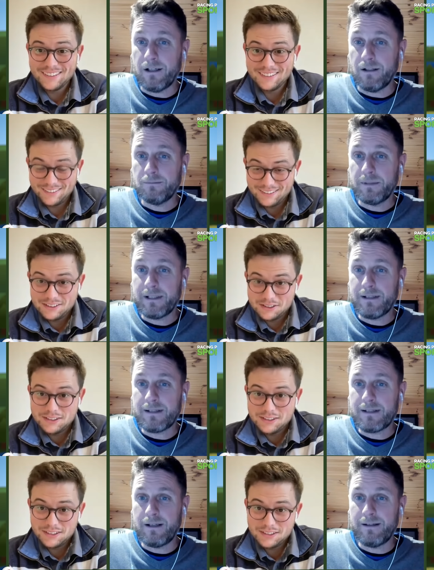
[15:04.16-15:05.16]
Speaker 1: you know,
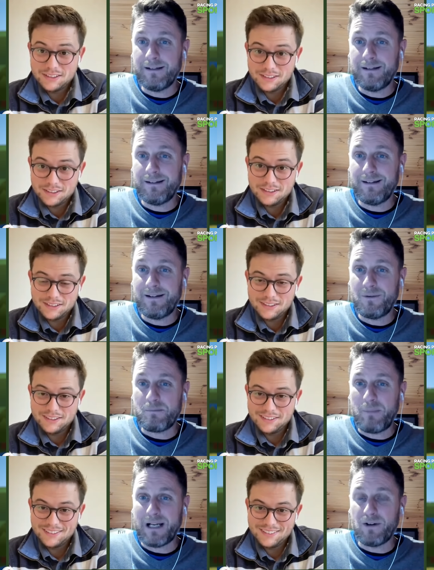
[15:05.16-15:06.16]
because uh, they, they they
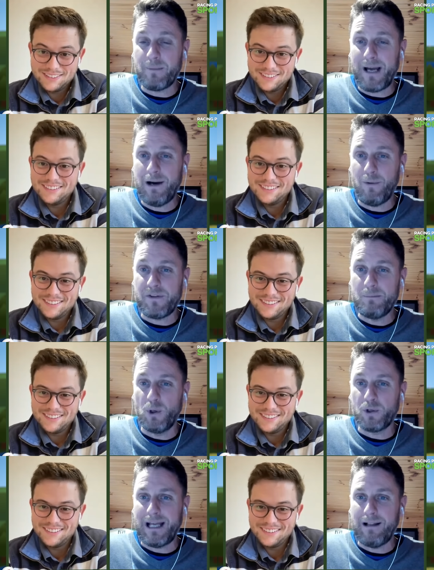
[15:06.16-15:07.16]
always bang on about
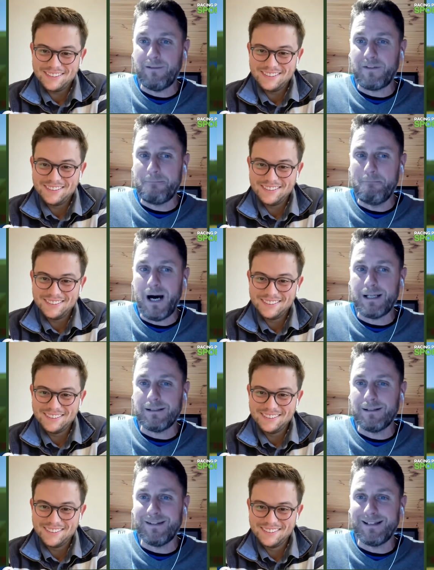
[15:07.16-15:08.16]
healthy body, healthy
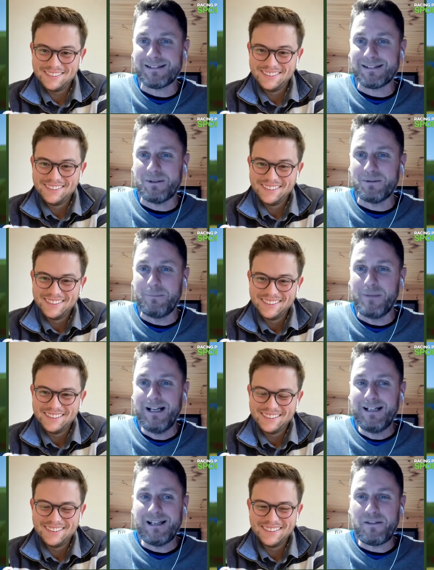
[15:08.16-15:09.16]
mind, don't they? So
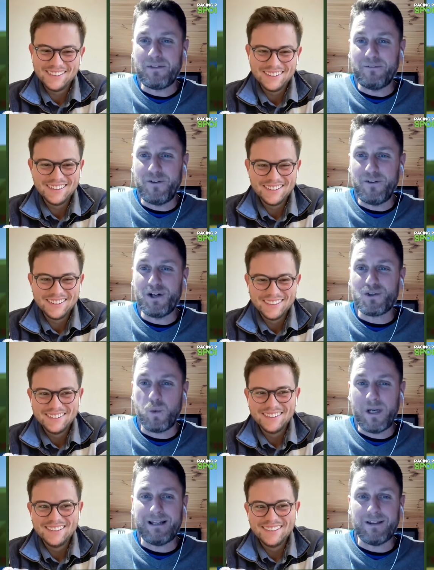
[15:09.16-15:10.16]
um, yeah, that the
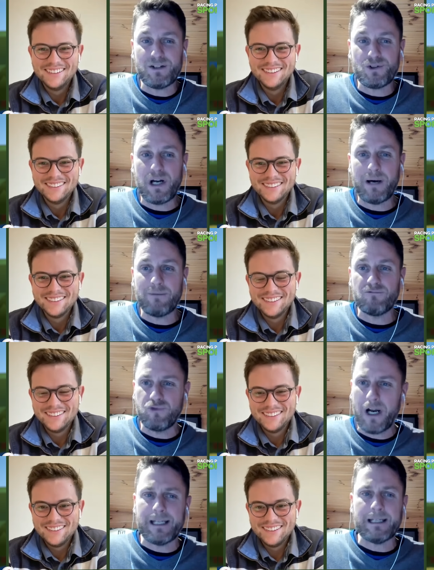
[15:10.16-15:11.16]
first week that I took up
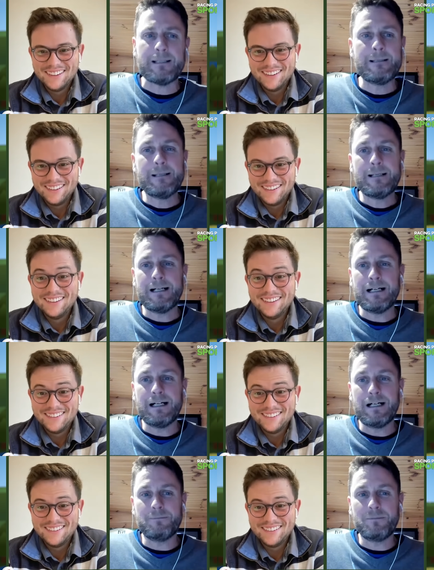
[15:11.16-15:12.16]
running,
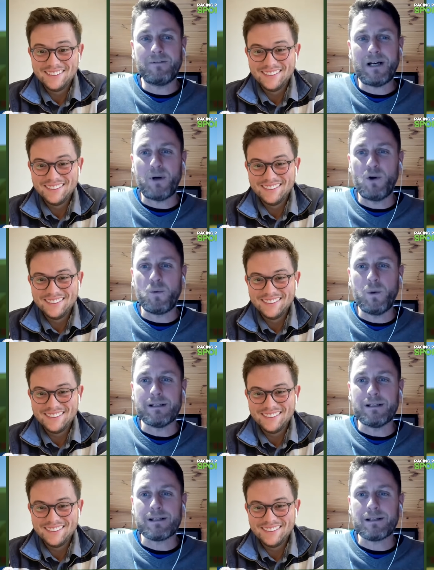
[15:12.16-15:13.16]
um, I've had both
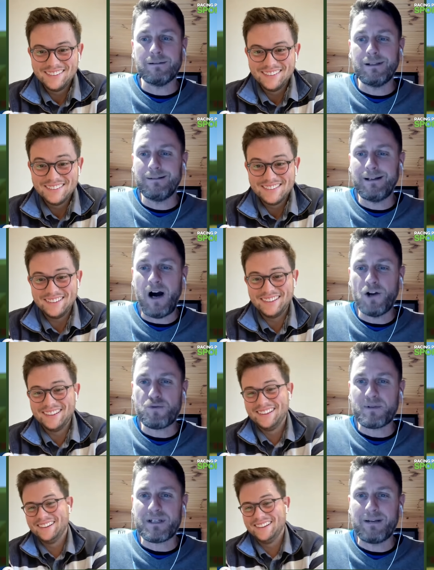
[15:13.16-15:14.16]
winners. So uh, yeah, one hundred